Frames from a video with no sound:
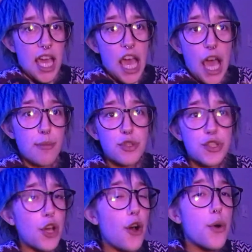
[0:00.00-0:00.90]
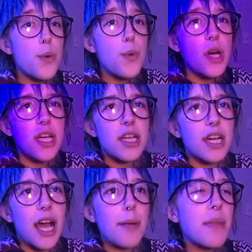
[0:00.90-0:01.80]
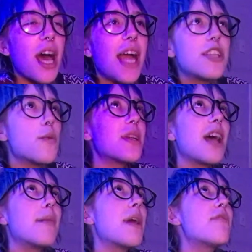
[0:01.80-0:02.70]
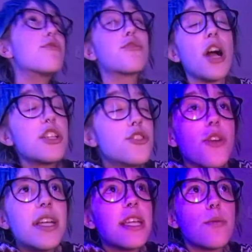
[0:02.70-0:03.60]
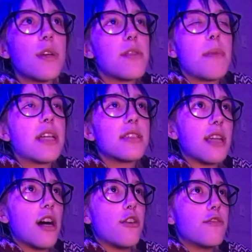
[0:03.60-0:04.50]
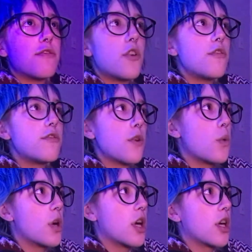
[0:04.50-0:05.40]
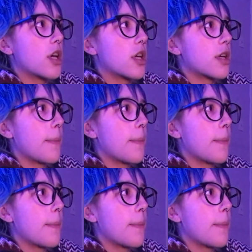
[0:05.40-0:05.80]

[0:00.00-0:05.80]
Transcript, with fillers: am so i'm not i don't want to i'm not frustrated with myself for